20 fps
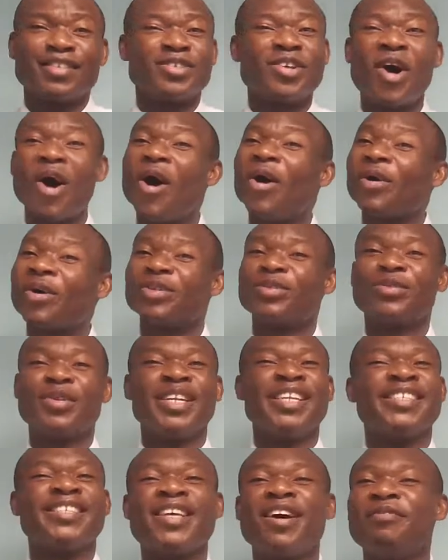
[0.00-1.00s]
it's August
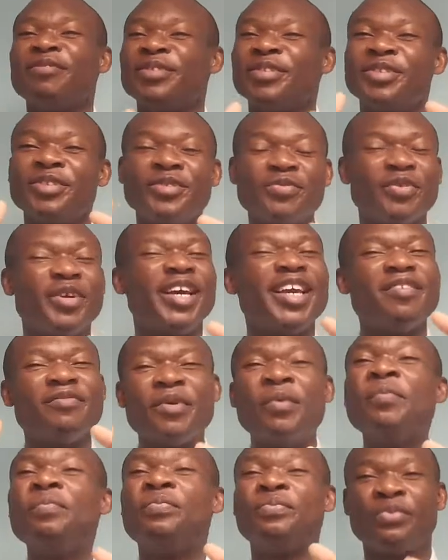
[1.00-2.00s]
27,
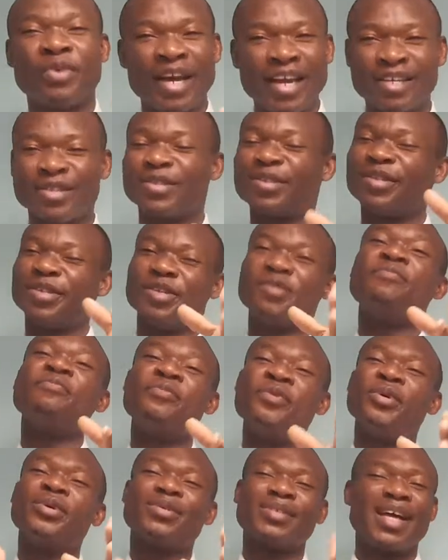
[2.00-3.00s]
giving praise to the
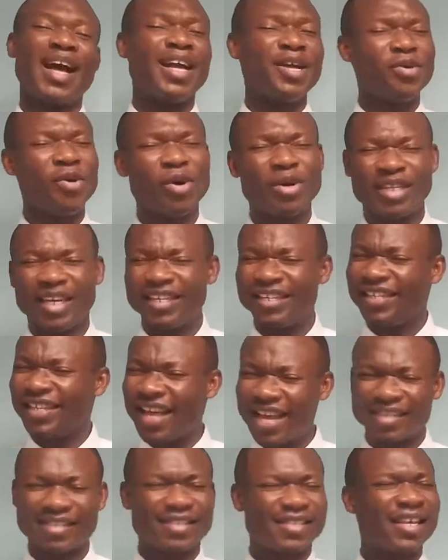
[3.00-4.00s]
Most High God. And
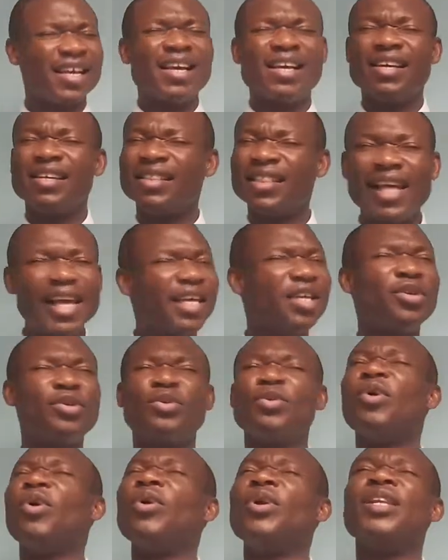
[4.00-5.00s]
yes, thank
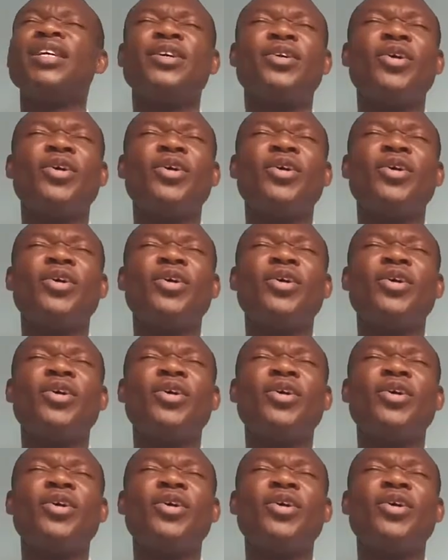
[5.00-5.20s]
you, Holy